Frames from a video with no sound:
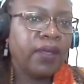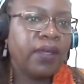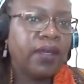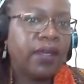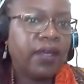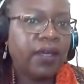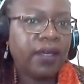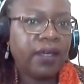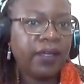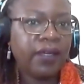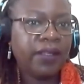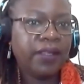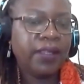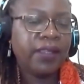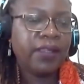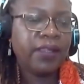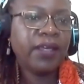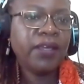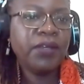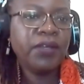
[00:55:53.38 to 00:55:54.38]

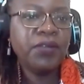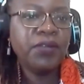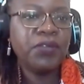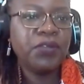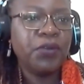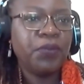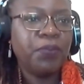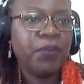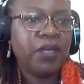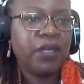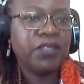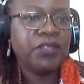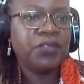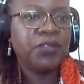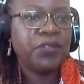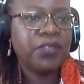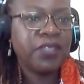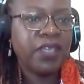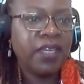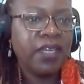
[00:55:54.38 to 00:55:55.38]
Thank you so much,
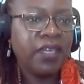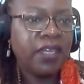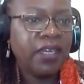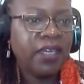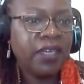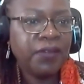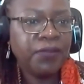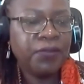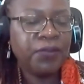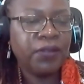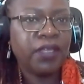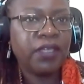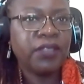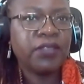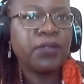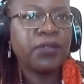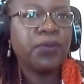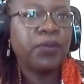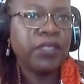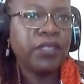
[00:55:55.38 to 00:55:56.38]
Rosanna, for that
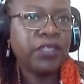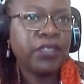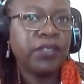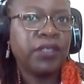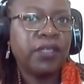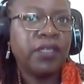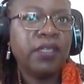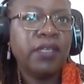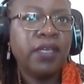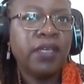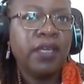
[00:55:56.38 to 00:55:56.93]
question.